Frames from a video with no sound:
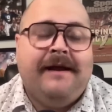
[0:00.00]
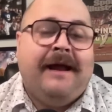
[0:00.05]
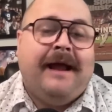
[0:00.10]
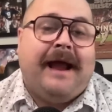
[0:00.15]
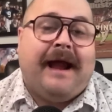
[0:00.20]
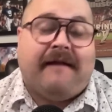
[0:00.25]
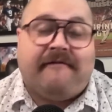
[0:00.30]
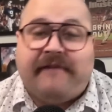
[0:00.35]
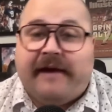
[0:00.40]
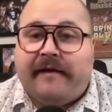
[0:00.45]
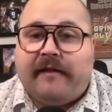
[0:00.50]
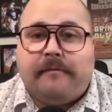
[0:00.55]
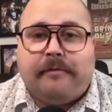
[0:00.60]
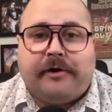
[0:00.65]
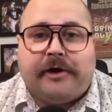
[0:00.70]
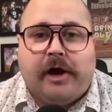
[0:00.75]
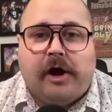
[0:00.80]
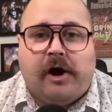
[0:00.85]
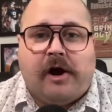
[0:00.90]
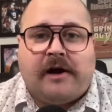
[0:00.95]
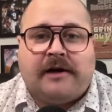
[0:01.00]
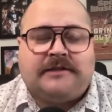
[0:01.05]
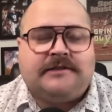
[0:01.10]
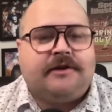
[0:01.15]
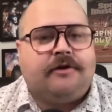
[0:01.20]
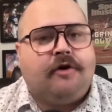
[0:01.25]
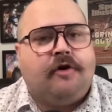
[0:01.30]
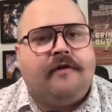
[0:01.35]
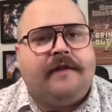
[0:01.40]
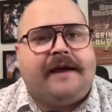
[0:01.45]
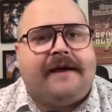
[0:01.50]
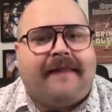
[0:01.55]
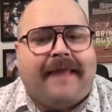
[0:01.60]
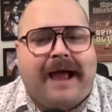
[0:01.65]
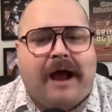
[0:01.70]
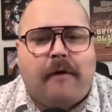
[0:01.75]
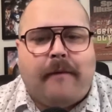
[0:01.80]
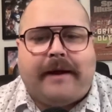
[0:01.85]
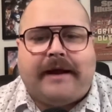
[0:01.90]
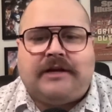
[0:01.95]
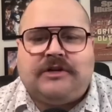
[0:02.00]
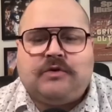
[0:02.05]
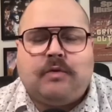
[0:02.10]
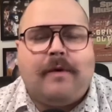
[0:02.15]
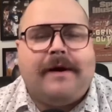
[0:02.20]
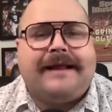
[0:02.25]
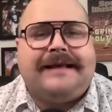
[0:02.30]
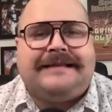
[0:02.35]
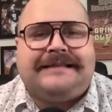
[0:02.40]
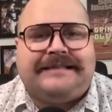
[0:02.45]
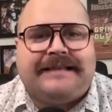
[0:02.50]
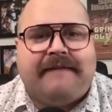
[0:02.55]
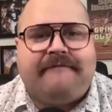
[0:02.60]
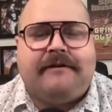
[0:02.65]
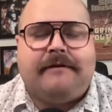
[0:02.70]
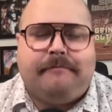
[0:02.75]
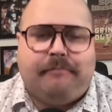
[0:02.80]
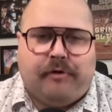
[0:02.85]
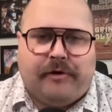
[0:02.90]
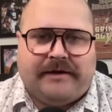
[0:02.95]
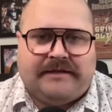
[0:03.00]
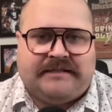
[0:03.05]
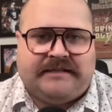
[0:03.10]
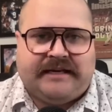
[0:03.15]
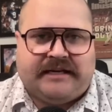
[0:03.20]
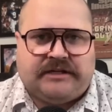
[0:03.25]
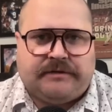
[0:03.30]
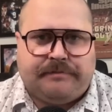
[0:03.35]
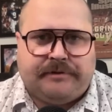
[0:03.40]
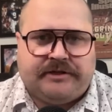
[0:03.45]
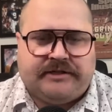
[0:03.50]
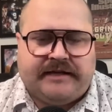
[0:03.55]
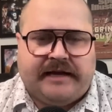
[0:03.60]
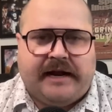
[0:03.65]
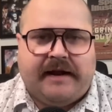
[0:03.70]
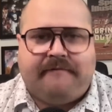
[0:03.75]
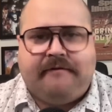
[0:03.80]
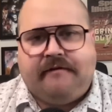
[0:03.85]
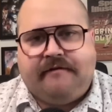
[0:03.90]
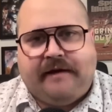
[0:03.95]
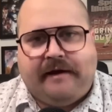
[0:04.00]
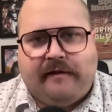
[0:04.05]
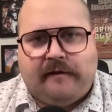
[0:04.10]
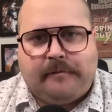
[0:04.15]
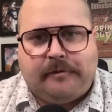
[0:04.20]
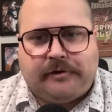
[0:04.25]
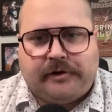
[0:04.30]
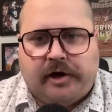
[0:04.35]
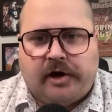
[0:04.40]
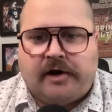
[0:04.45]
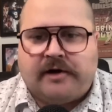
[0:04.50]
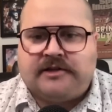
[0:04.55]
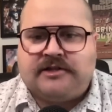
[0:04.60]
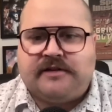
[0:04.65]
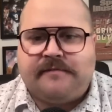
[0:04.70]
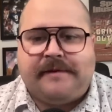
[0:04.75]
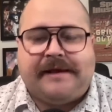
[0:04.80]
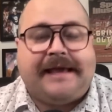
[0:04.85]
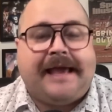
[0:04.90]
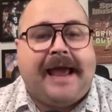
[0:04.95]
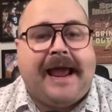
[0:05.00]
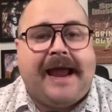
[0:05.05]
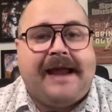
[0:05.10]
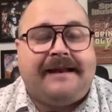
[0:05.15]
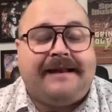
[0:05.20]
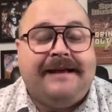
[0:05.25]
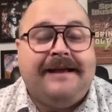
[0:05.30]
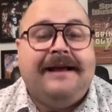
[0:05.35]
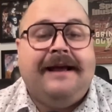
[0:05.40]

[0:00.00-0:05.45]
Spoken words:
And available yards, they're only allowing 27.6% of available yards to be gained.